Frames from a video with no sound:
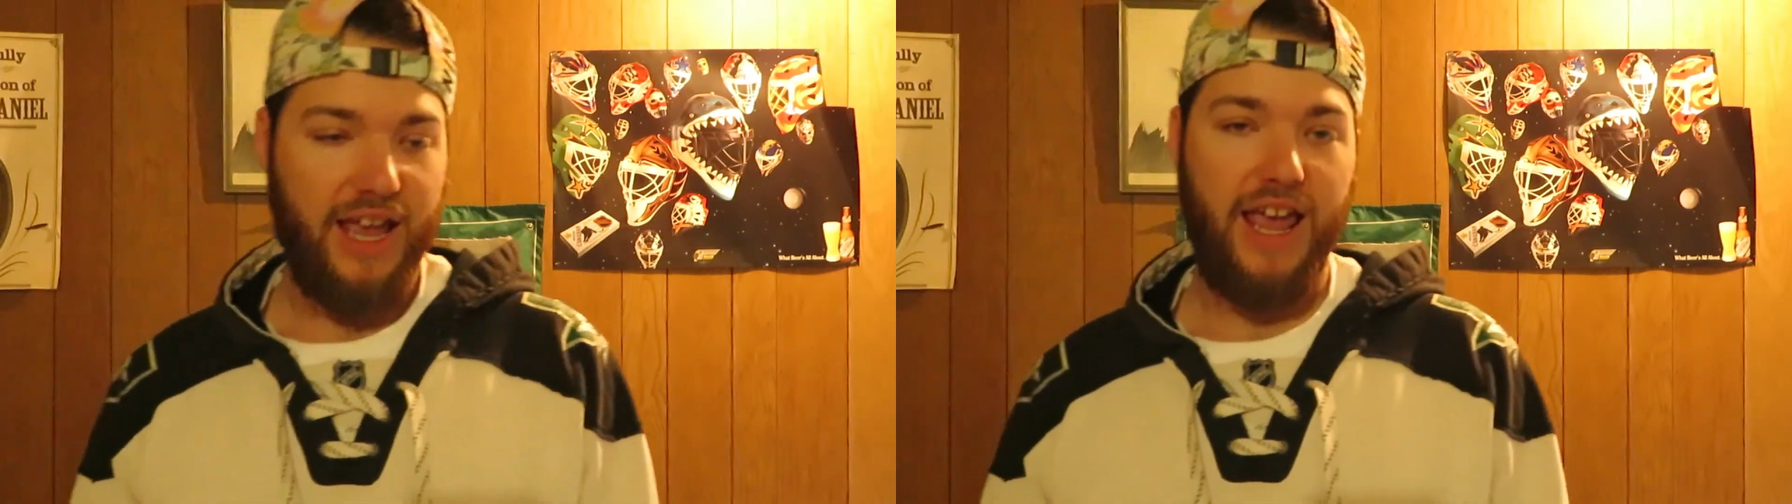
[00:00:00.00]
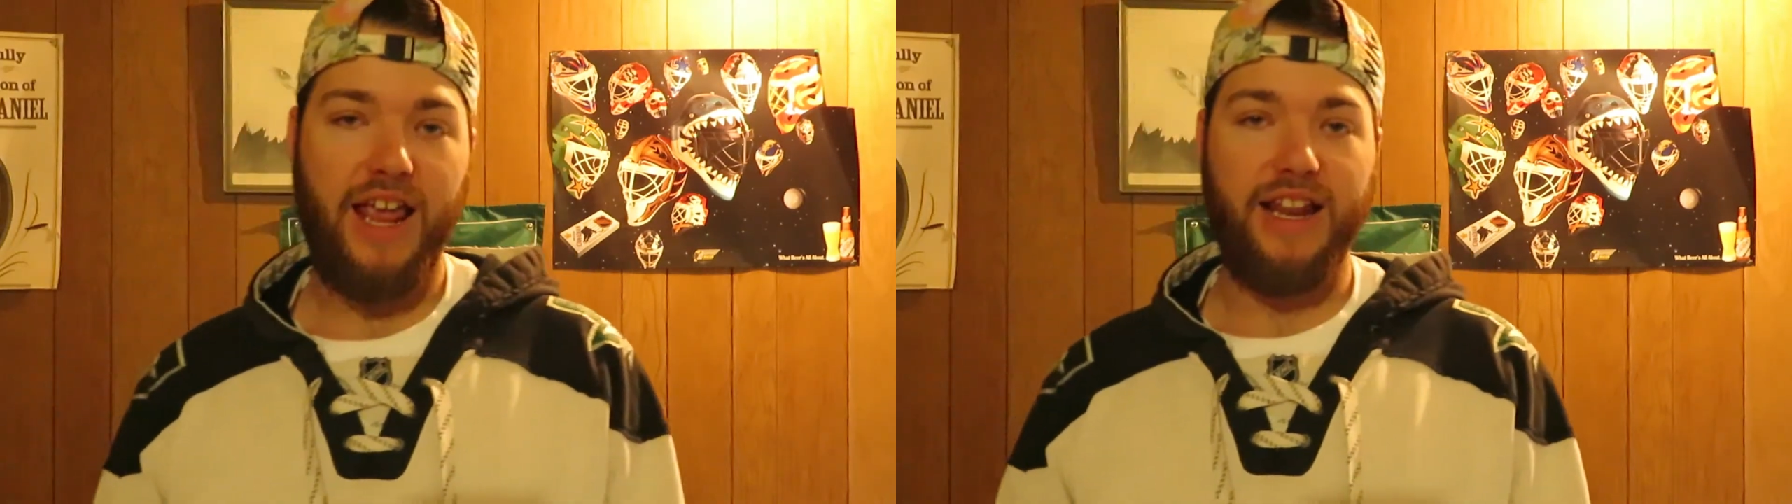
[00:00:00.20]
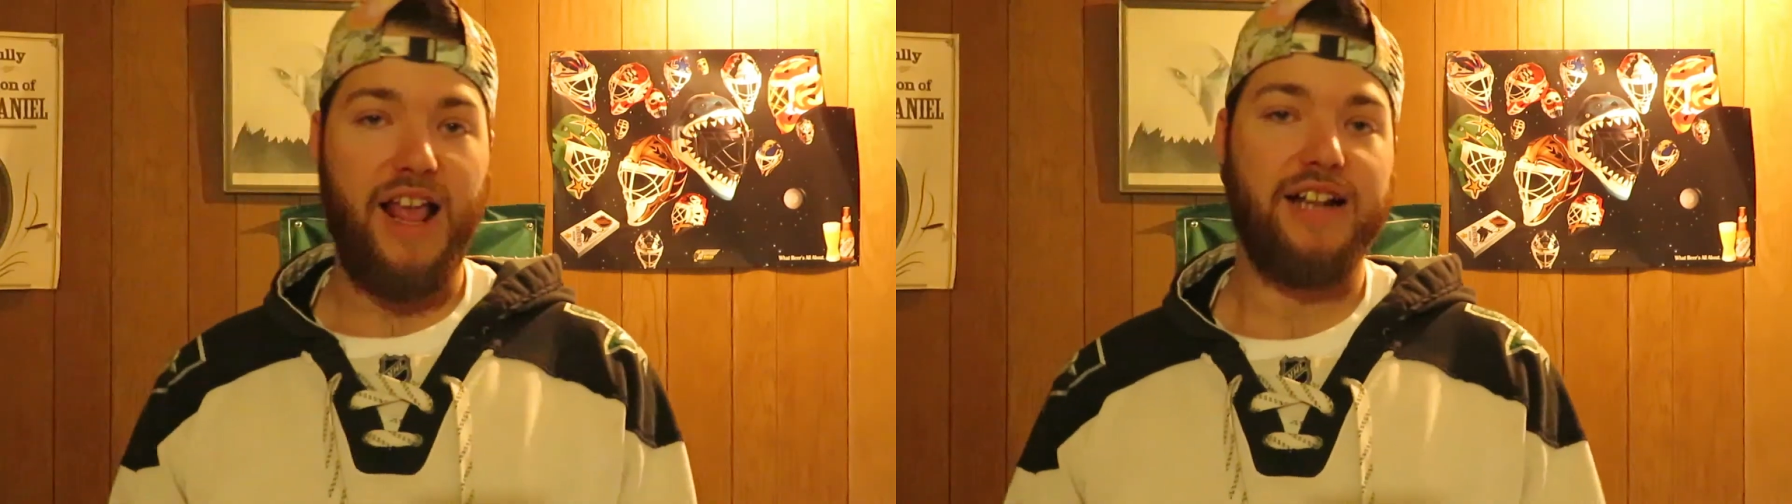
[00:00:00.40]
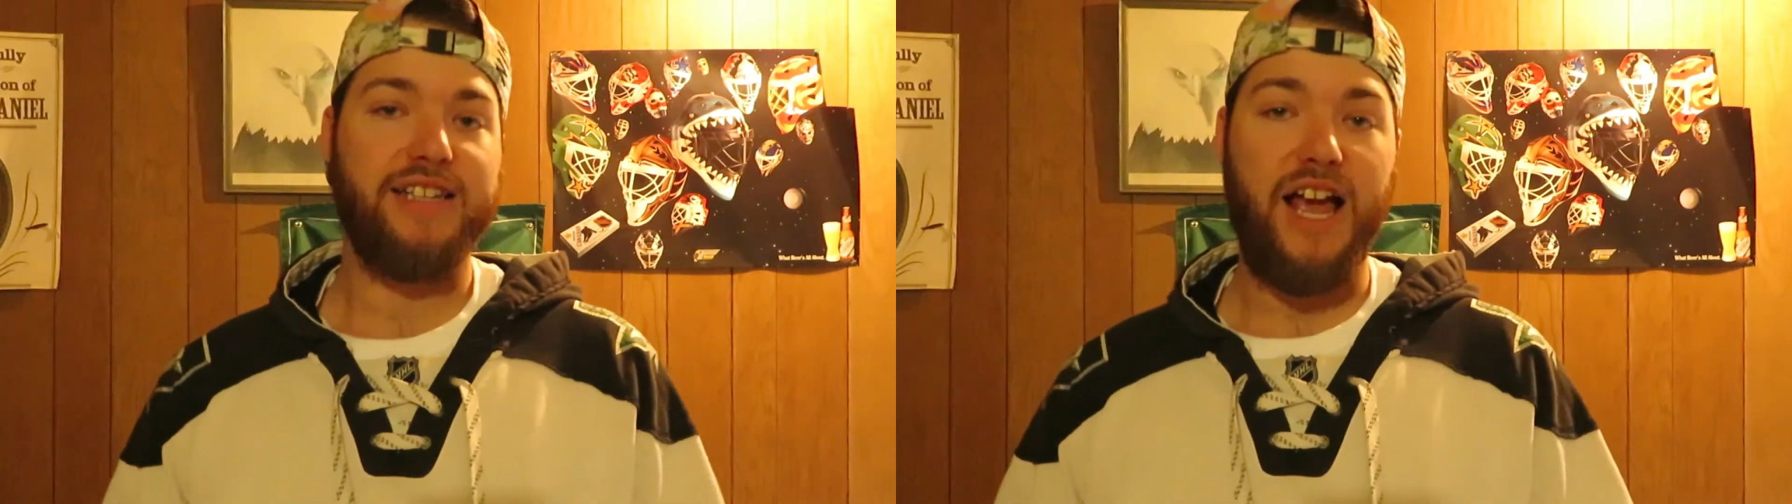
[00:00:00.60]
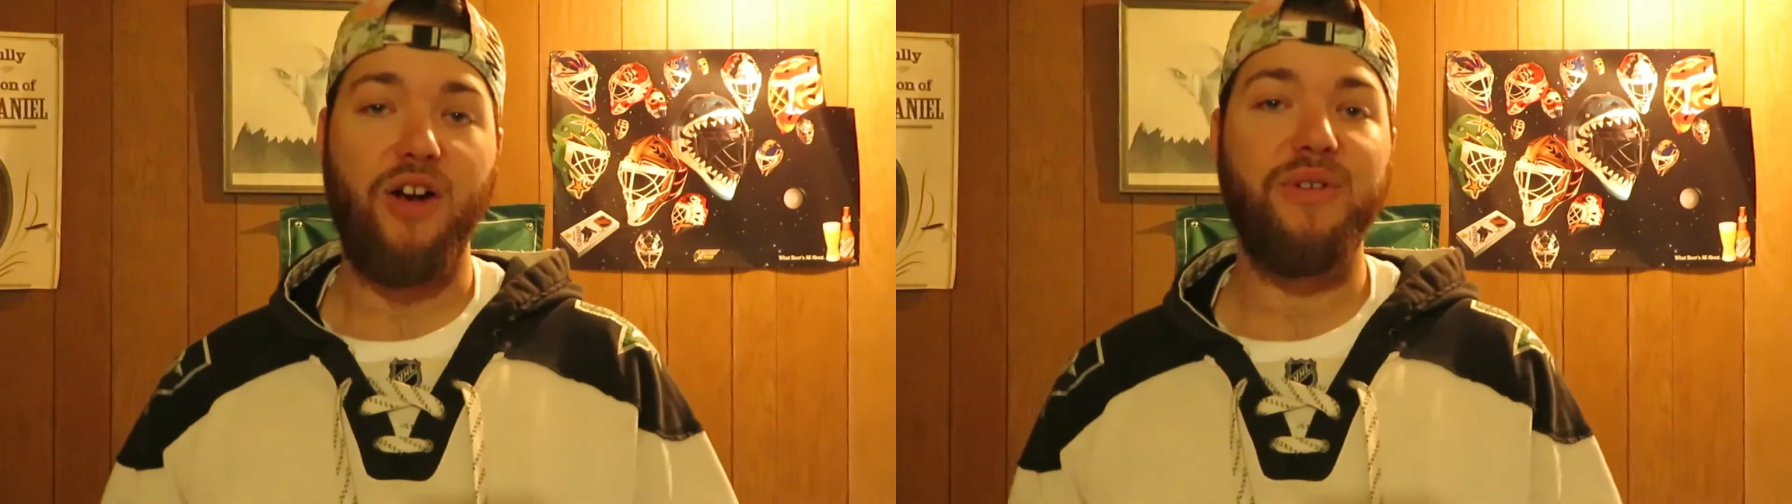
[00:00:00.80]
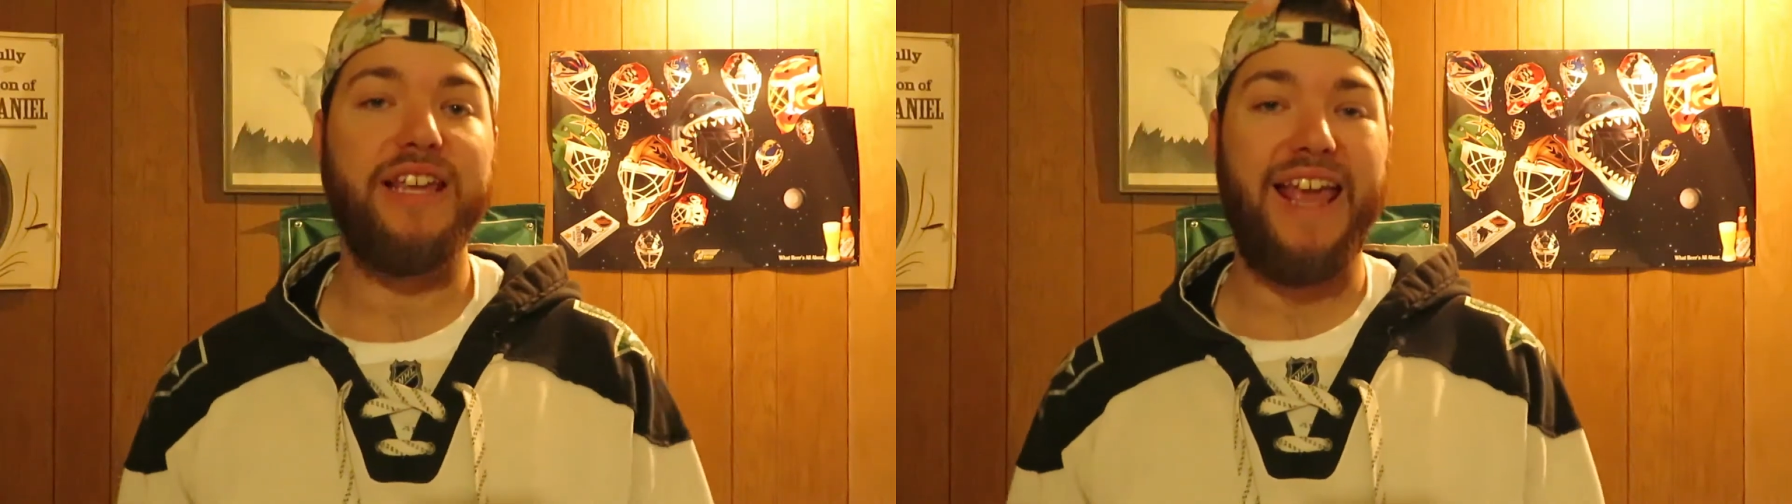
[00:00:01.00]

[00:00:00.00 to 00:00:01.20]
And that's how we